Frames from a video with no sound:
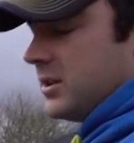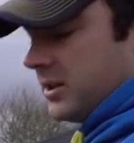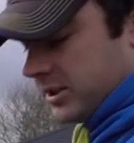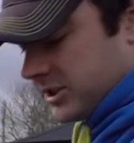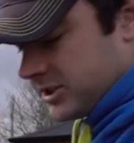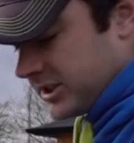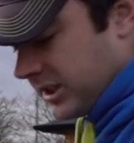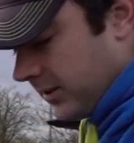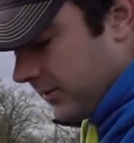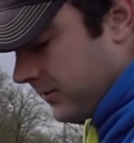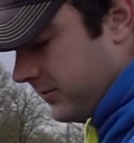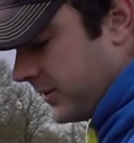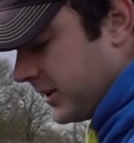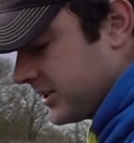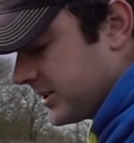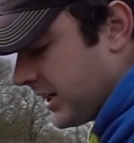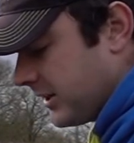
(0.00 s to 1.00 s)
the
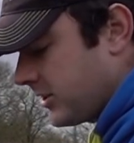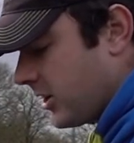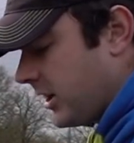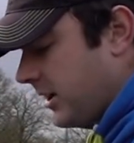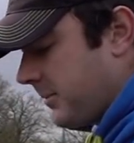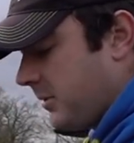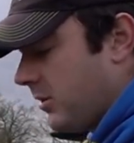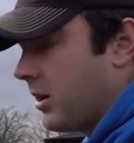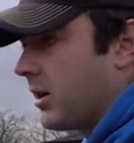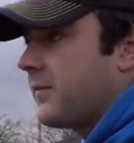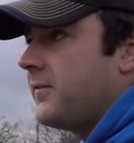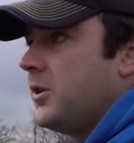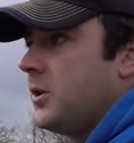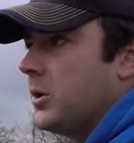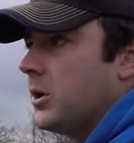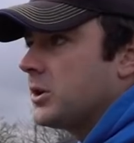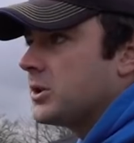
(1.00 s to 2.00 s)
silverfish. Now don't get me wrong, if
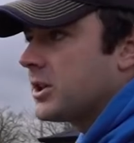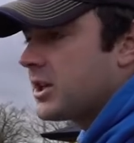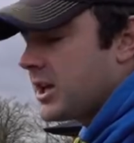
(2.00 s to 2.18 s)
you hooked a